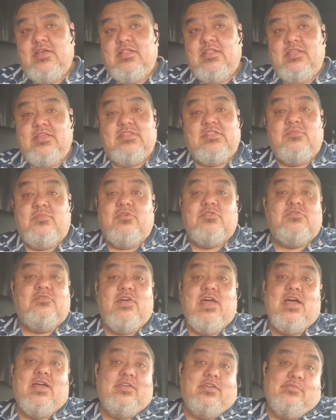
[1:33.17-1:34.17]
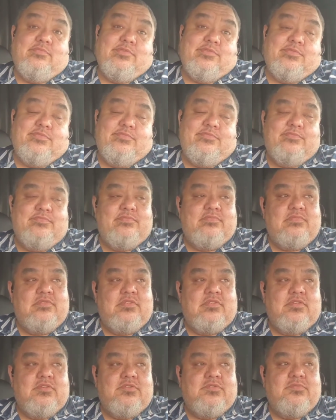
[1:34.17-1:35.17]
Least to most valuable.
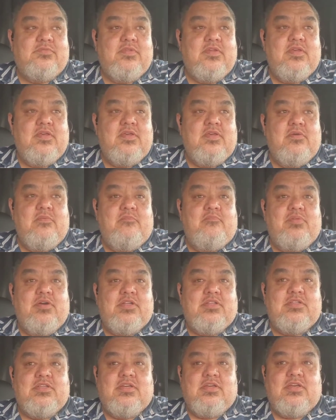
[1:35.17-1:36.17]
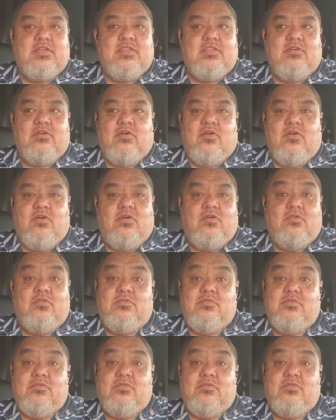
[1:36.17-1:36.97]
So, but they're all,